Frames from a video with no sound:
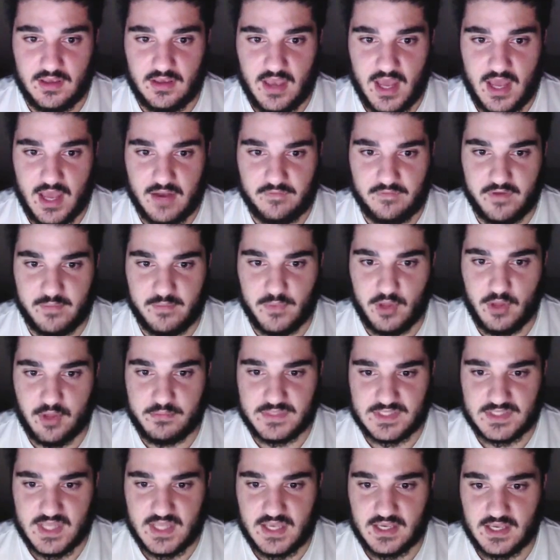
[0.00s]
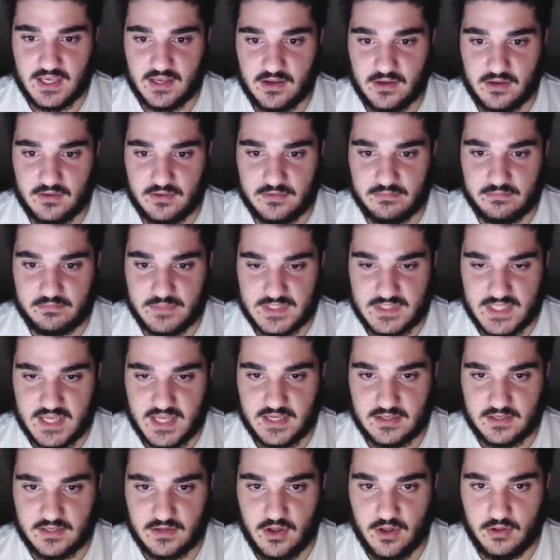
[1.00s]
And if I'm not
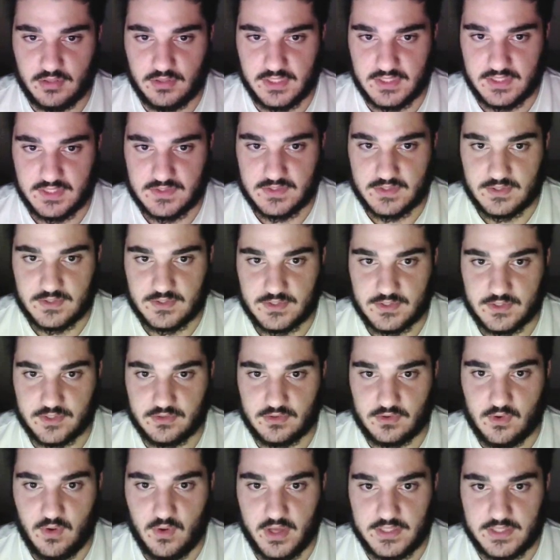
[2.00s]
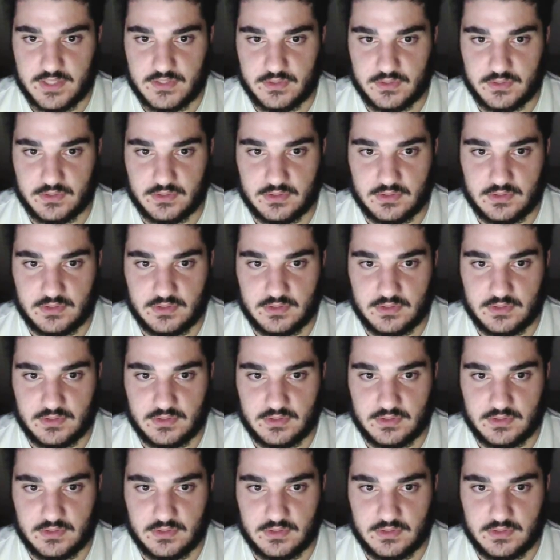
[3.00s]
mistaken, Holding is also quite tall.